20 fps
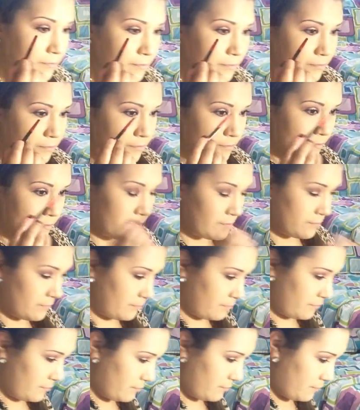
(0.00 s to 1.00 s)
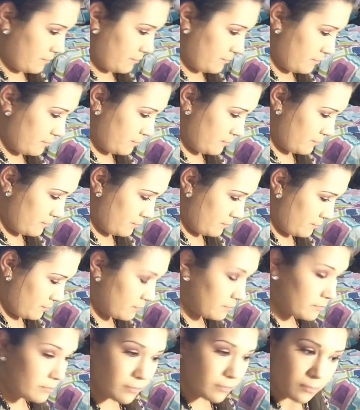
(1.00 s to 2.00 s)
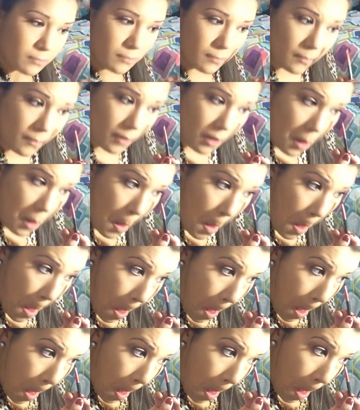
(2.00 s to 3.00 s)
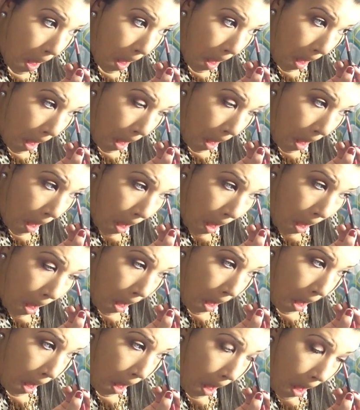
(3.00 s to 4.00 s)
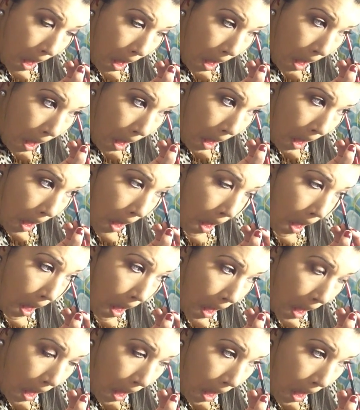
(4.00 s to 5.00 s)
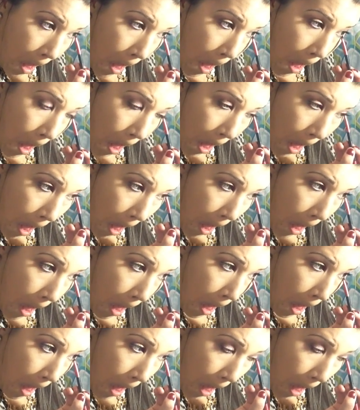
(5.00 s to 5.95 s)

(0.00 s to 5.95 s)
line and creating almost a smoky lash line.